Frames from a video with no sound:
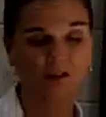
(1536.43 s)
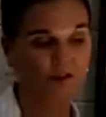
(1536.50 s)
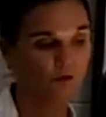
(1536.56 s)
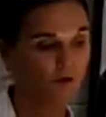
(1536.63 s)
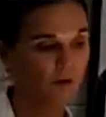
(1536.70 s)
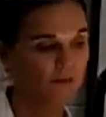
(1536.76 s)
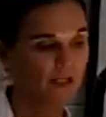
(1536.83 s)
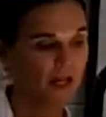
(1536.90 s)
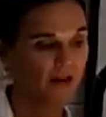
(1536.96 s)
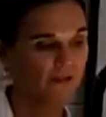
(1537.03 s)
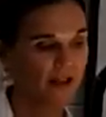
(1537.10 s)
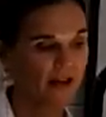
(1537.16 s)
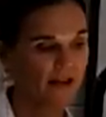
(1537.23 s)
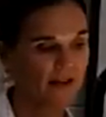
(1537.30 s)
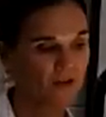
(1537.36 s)
you disrupt
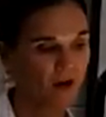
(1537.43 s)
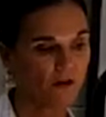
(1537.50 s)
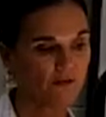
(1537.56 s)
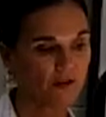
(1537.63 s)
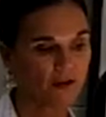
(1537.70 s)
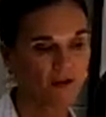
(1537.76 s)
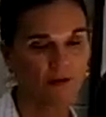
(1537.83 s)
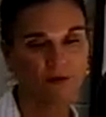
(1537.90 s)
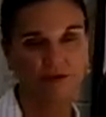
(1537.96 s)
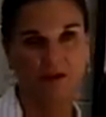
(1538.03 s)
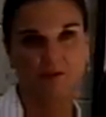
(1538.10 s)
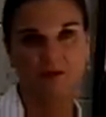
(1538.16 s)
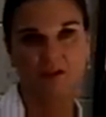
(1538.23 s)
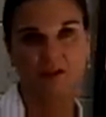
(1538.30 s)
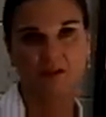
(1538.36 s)
how that solvent
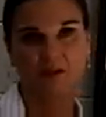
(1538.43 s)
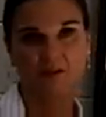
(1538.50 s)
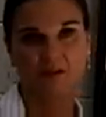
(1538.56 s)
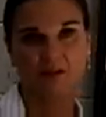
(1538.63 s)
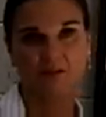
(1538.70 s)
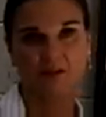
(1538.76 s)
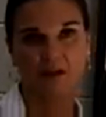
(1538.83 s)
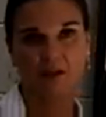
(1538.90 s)
goes up the TLC